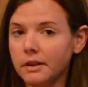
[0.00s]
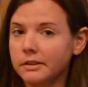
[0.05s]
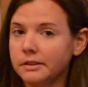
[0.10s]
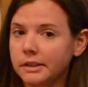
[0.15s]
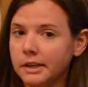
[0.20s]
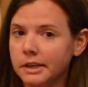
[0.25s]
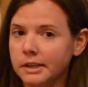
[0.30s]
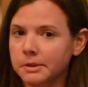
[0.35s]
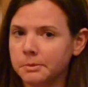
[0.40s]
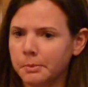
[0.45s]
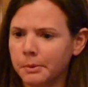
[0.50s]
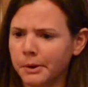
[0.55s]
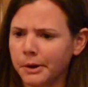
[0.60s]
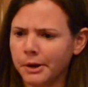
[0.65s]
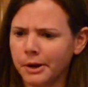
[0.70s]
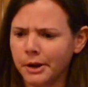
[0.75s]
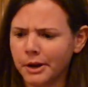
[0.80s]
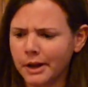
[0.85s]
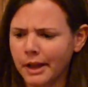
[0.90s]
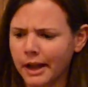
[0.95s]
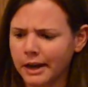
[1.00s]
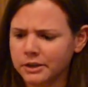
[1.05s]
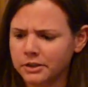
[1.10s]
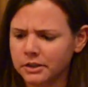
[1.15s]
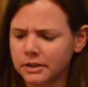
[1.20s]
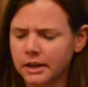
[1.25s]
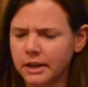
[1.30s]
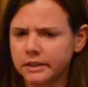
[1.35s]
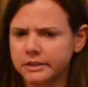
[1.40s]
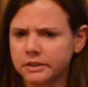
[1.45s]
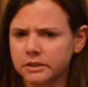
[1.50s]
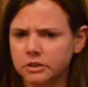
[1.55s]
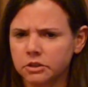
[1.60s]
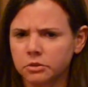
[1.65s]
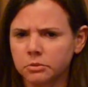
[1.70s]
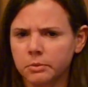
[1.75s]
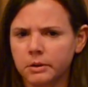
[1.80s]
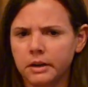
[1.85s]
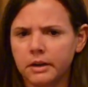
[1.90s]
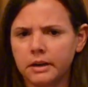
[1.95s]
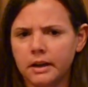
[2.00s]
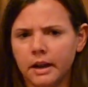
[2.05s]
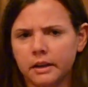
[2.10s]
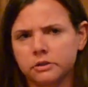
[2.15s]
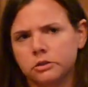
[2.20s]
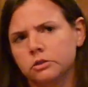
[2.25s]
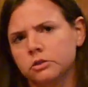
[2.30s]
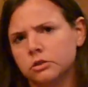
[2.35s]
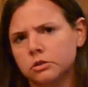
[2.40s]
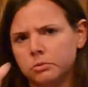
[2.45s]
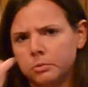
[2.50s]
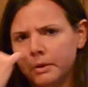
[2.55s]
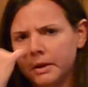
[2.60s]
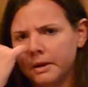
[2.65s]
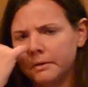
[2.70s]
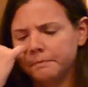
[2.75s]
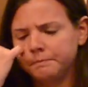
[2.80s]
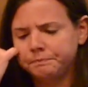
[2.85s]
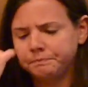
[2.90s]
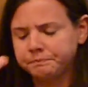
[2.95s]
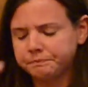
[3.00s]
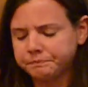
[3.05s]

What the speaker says: Tastes pretty good actually, nice and sweet, not too sweet.